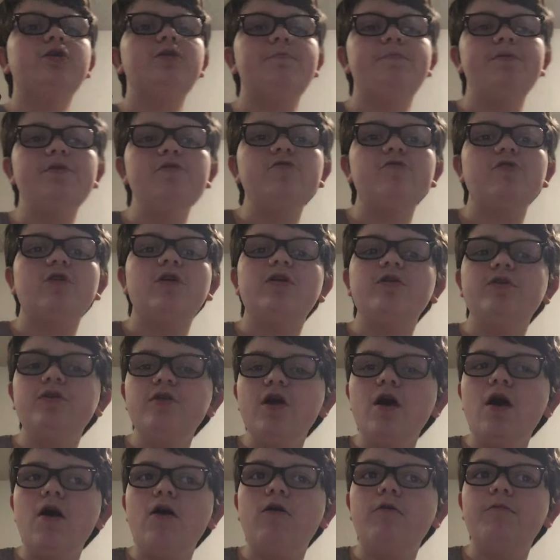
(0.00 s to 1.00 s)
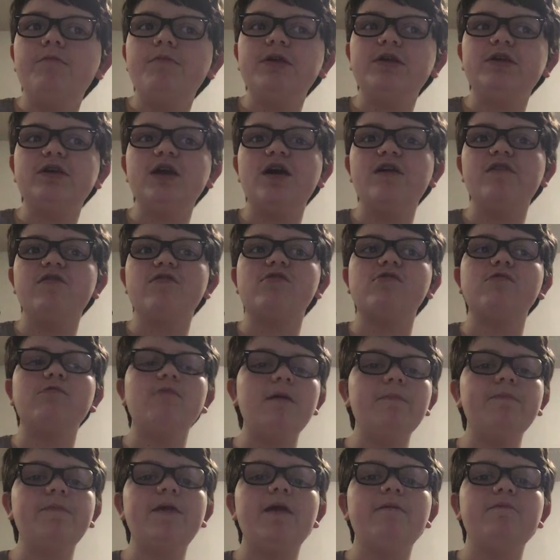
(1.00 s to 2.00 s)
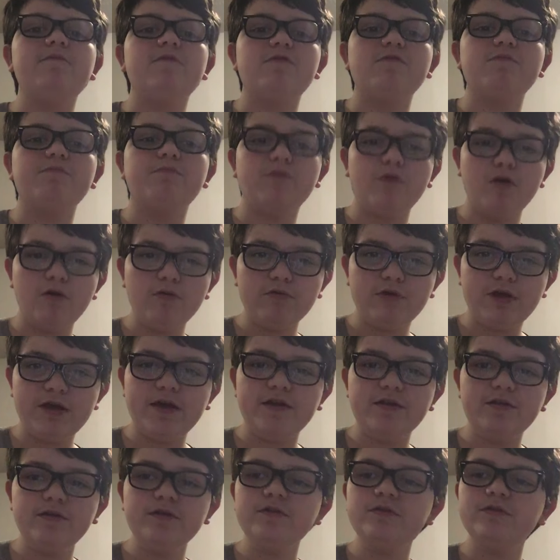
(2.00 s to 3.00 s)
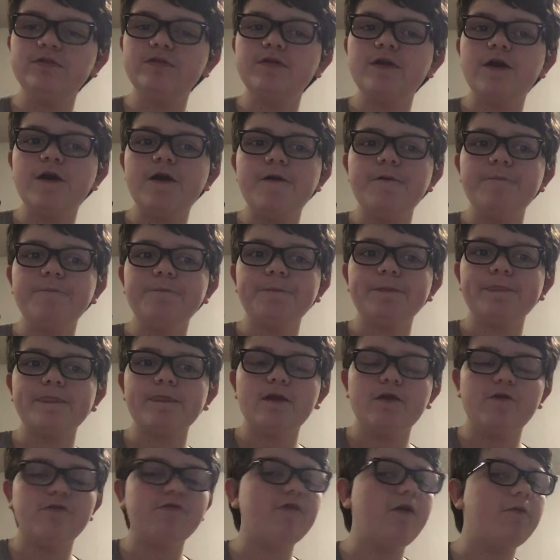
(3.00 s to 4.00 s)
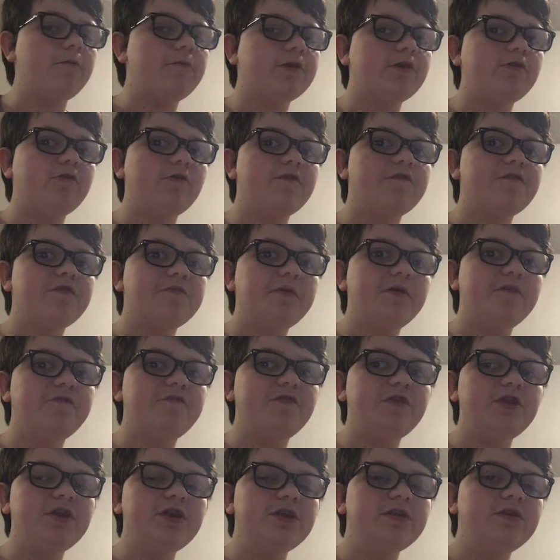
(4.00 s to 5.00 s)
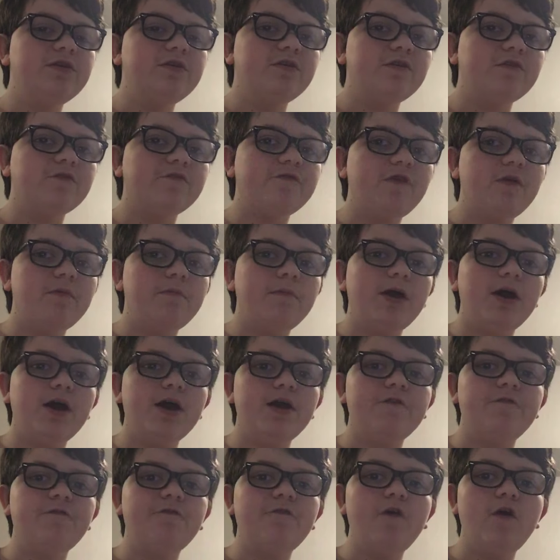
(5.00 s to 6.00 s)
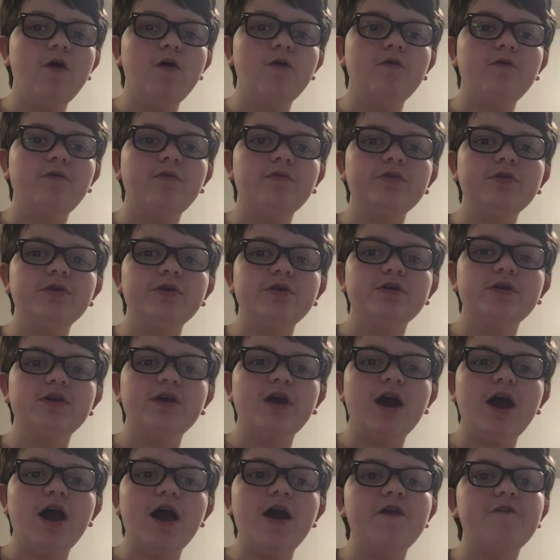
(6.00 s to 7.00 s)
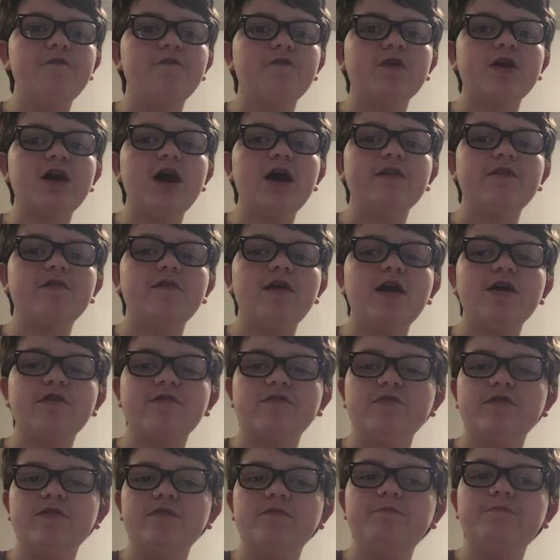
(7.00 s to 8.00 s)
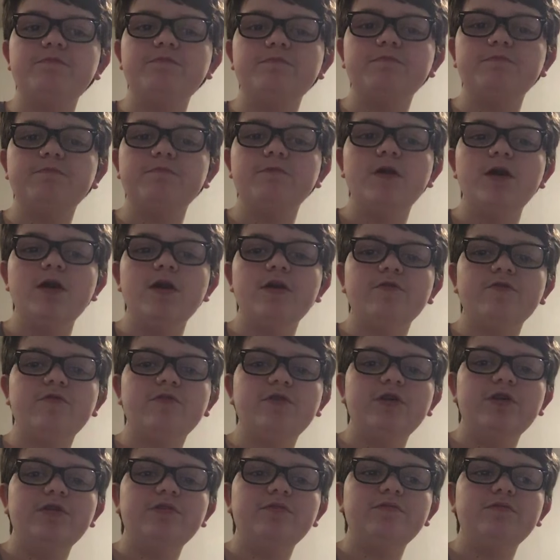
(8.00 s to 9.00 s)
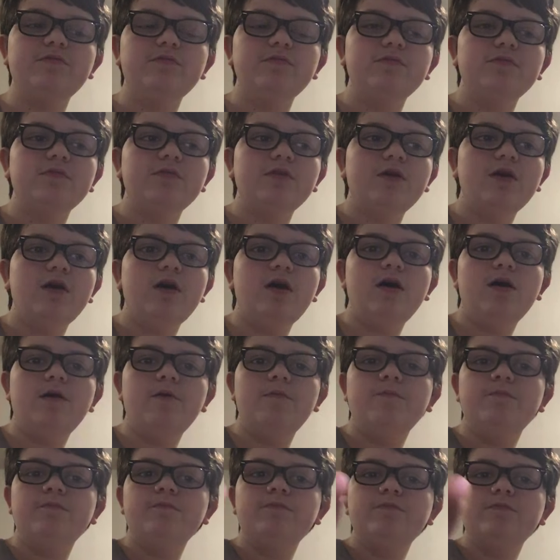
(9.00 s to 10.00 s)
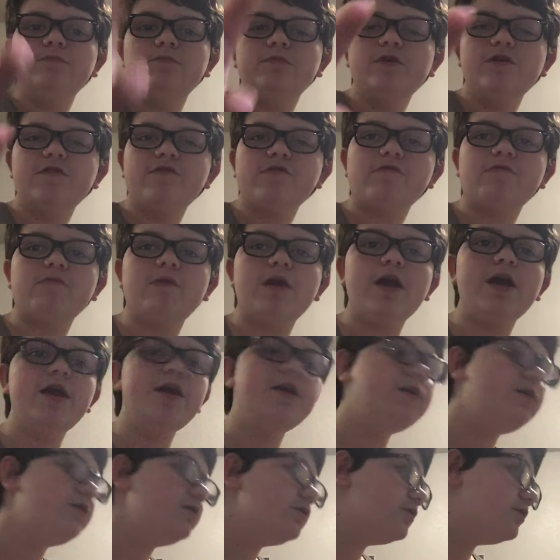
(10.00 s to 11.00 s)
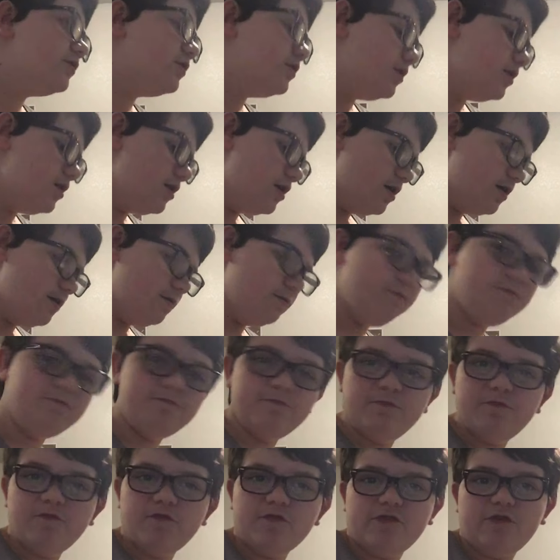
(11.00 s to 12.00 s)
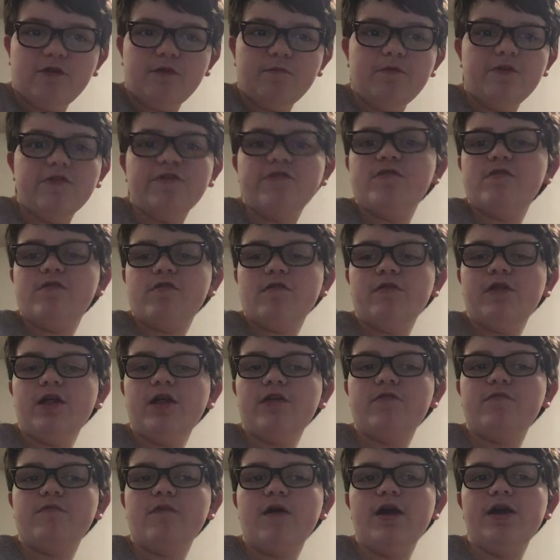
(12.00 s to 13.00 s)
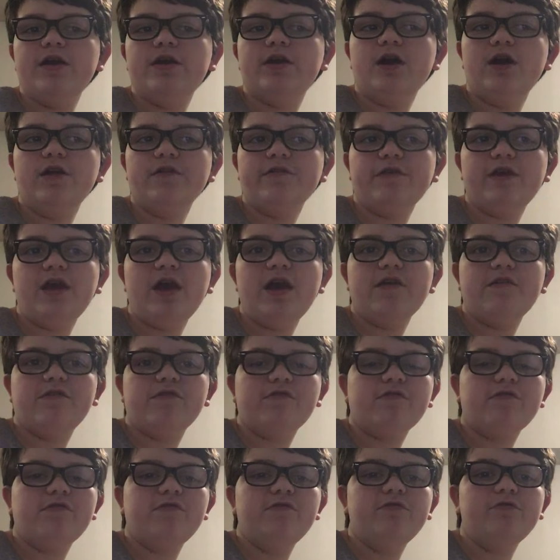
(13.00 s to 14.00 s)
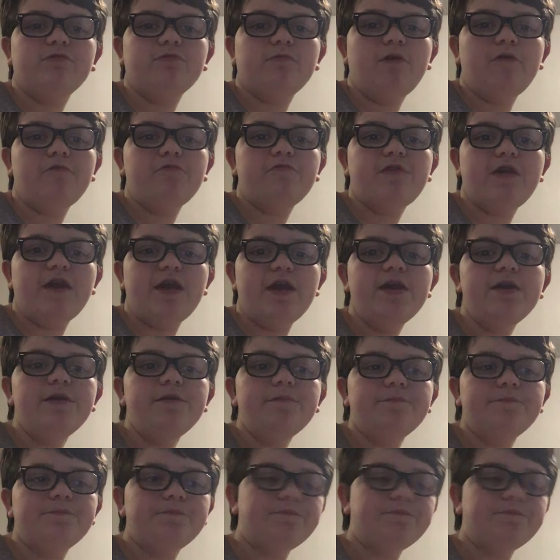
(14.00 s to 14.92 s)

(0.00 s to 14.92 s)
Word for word: computer. No, because the webcam is broken. So I'm recording from my video from my phone. I forgot to actually turn it um, this way for some reason. So that's why it constantly asks you to rotate.